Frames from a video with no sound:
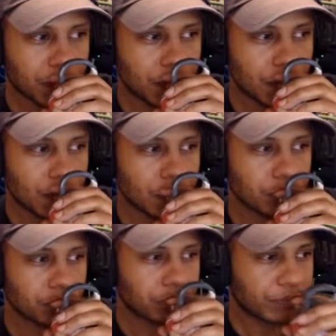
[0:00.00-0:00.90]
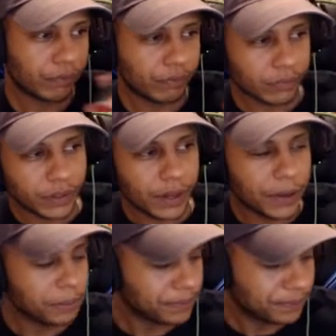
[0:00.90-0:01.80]

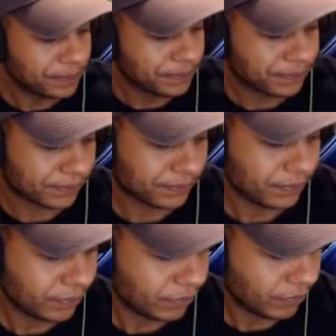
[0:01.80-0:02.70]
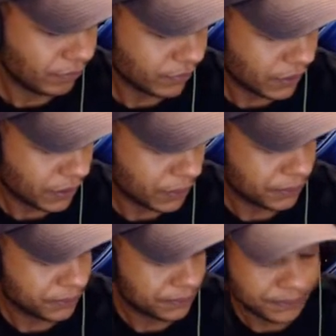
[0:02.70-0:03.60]

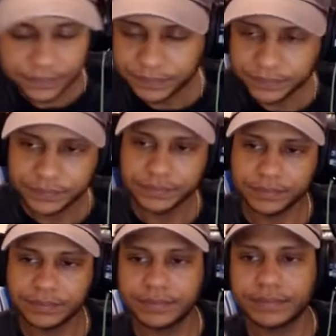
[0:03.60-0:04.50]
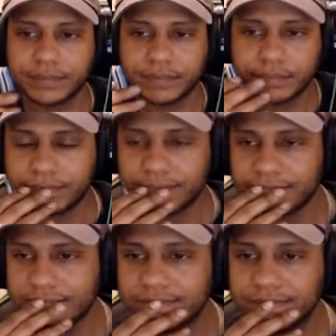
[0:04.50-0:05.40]

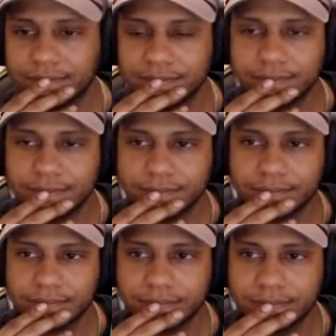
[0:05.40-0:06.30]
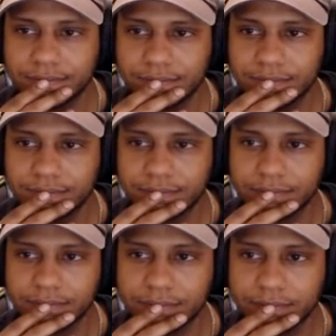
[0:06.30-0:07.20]
(not speaking)